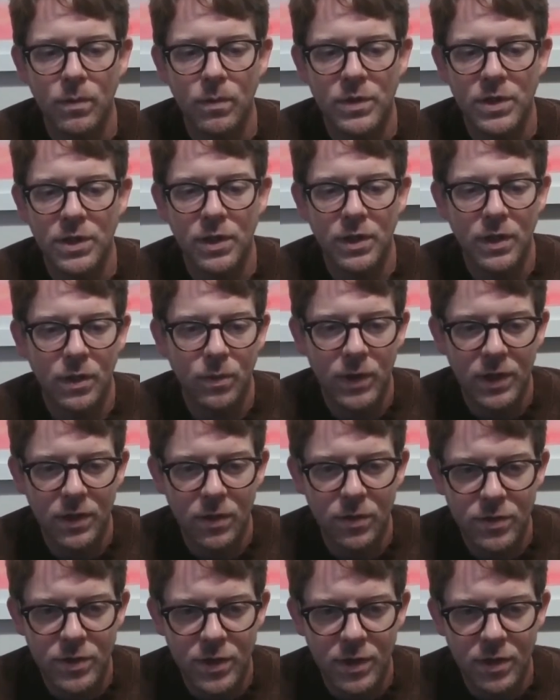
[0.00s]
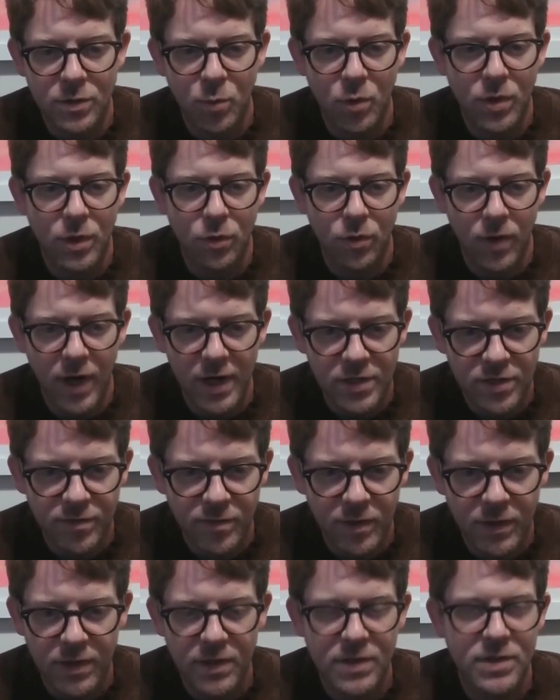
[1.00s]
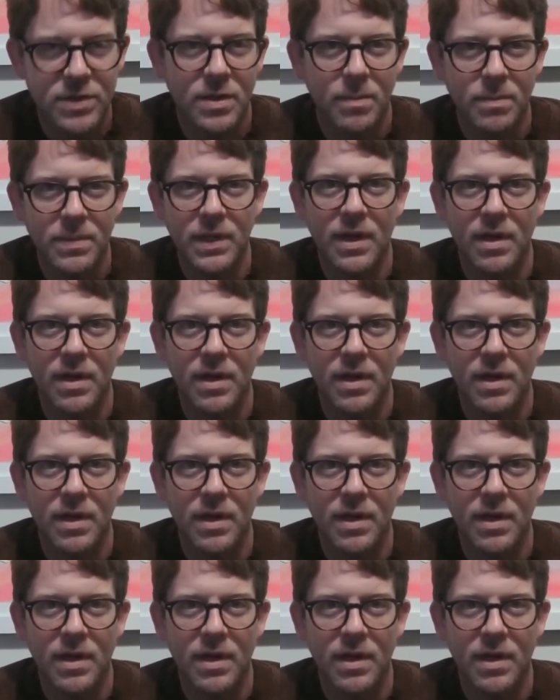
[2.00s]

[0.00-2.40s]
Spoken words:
dealing with those things basically is.